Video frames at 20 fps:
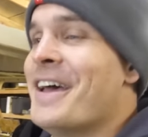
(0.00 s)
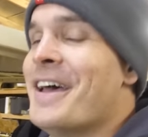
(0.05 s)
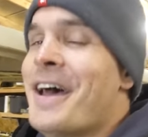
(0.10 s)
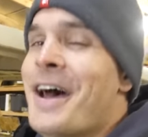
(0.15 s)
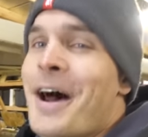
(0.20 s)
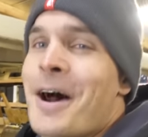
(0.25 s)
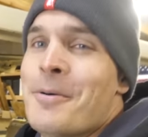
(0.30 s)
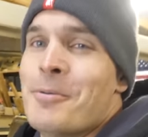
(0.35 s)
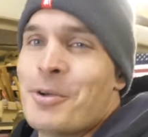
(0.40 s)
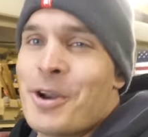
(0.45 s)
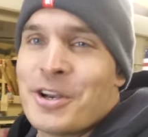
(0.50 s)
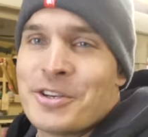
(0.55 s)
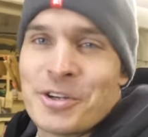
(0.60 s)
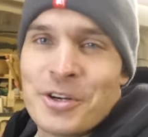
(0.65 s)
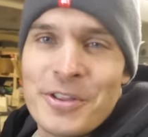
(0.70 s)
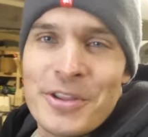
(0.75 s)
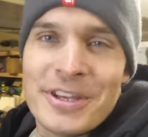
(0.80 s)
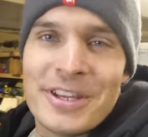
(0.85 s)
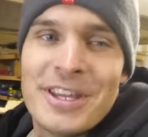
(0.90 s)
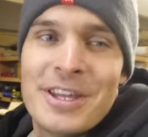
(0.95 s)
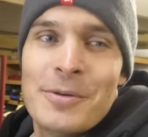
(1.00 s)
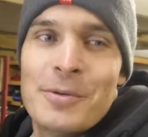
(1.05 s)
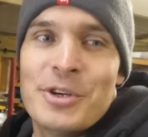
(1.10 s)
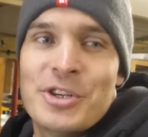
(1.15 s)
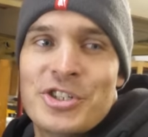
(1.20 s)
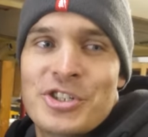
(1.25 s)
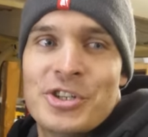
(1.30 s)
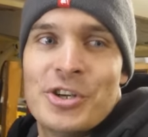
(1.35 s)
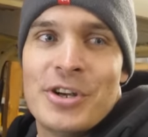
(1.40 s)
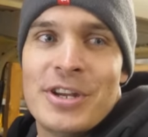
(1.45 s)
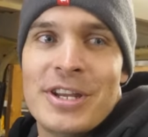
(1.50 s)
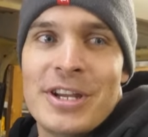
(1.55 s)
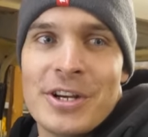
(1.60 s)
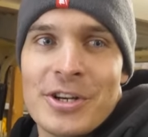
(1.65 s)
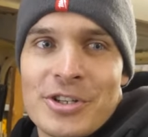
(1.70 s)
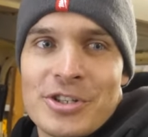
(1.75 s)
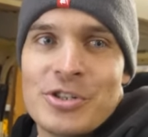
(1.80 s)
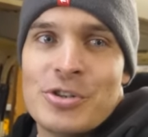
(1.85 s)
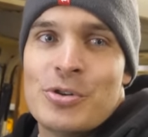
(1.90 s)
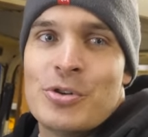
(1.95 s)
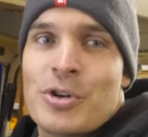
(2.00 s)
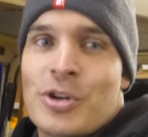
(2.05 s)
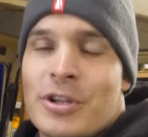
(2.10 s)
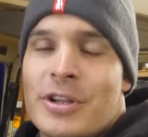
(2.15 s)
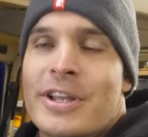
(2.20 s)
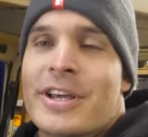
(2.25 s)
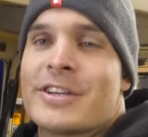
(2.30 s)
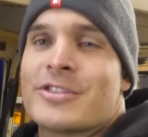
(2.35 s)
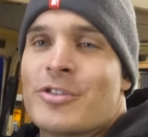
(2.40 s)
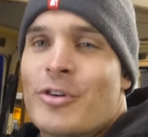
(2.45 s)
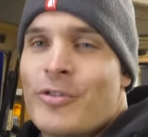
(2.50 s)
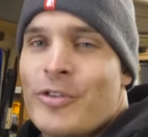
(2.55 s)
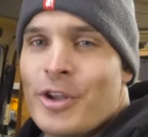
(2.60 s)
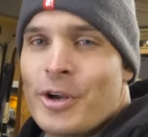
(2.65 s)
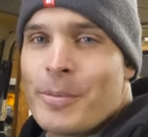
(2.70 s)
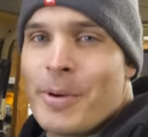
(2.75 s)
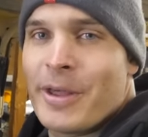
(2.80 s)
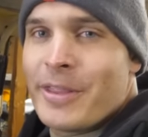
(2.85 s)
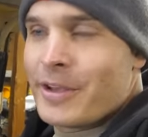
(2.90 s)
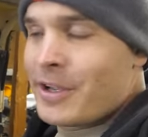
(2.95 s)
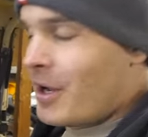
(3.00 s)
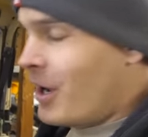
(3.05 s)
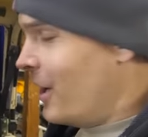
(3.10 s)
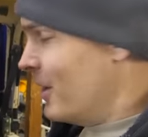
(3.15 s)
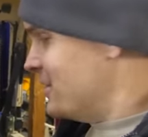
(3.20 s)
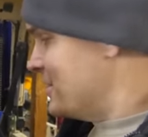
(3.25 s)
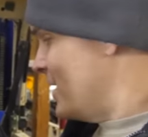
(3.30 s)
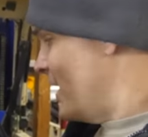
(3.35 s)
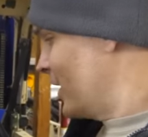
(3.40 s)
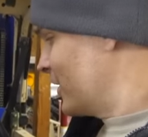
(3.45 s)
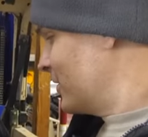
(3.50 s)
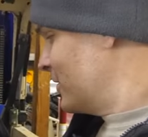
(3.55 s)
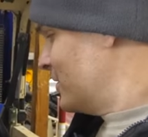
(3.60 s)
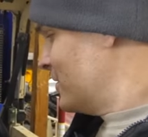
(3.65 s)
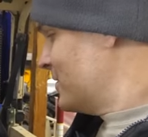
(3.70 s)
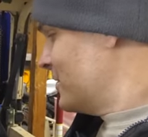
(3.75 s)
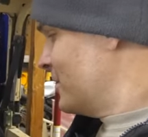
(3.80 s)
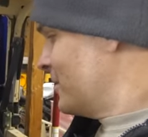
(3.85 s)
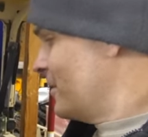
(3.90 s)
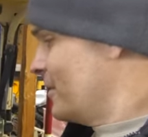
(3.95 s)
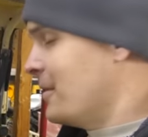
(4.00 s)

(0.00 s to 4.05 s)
Uh, when I turn the key, we should hear two clicks over there by the contactors.